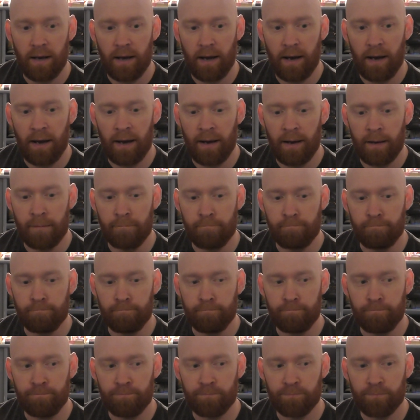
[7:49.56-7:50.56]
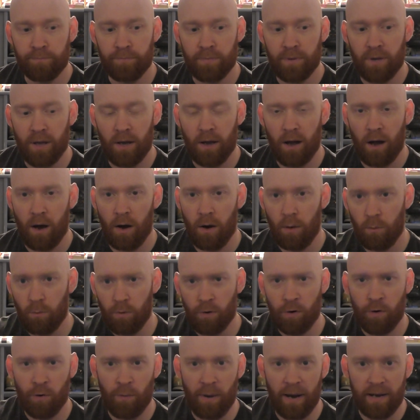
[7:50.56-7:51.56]
I
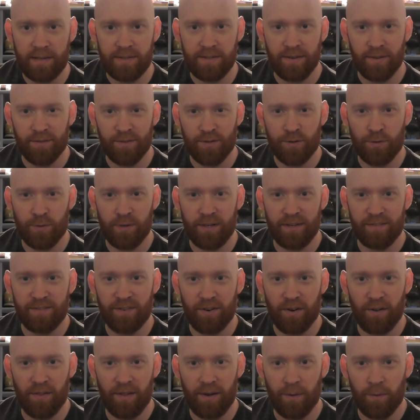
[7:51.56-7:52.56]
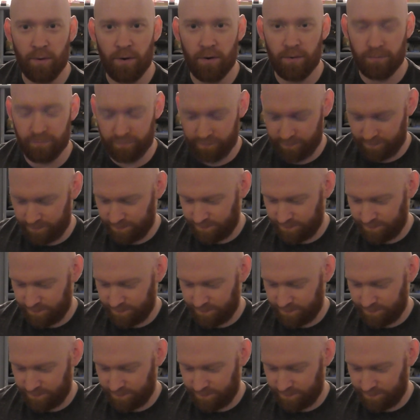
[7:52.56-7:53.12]
will correct it on screen if I got that wrong.